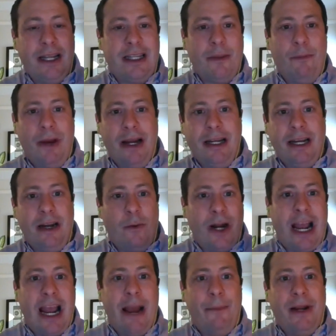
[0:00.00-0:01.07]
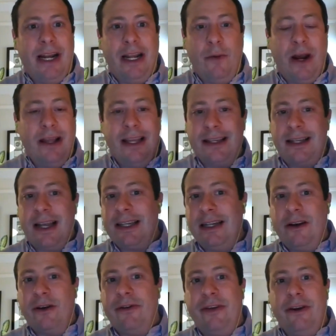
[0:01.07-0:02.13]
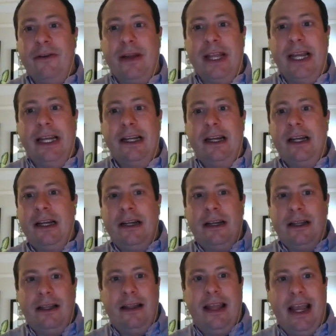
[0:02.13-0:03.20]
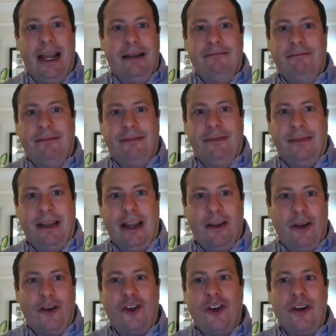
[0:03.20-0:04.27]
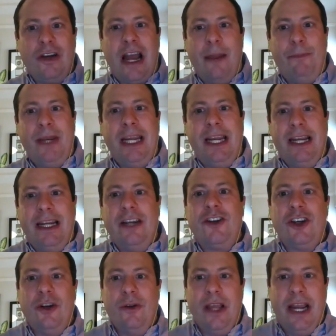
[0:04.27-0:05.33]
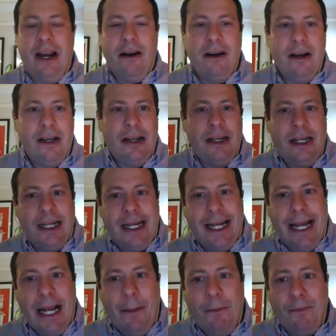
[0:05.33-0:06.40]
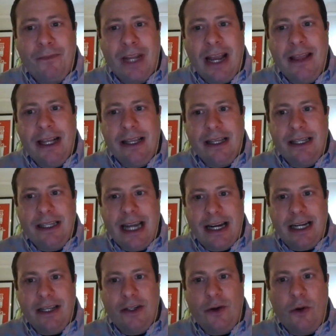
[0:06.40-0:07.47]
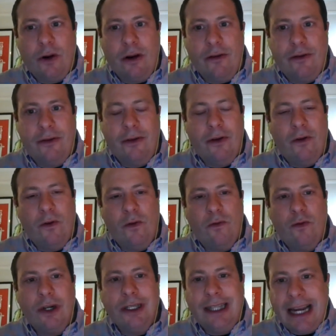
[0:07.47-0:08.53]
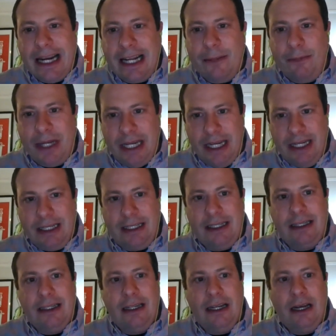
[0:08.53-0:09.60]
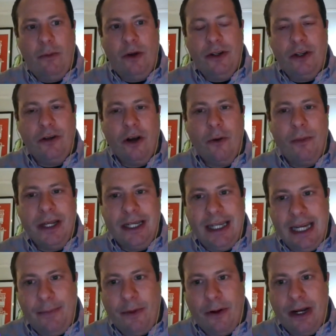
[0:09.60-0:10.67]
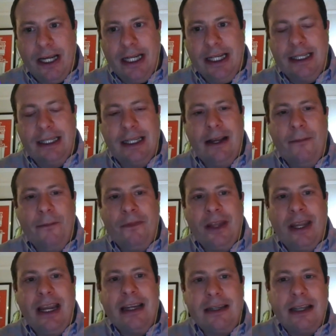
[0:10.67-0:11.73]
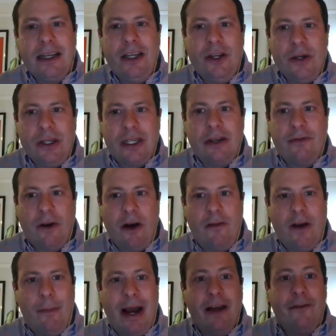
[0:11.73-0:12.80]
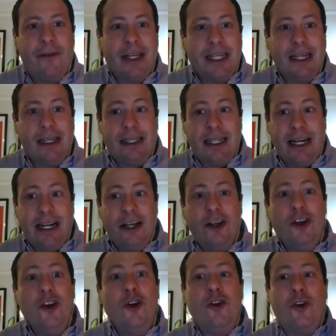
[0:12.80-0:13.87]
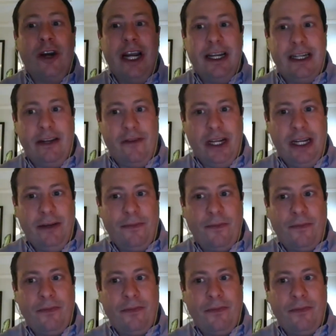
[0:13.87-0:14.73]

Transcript: it's abundant, it would happen anyway, and this doesn't interfere with it, then th there should not be an issue there. Um, I think the second sort of related piece, um, once you go a bit deeper, is is the use involved about facilitating new creativity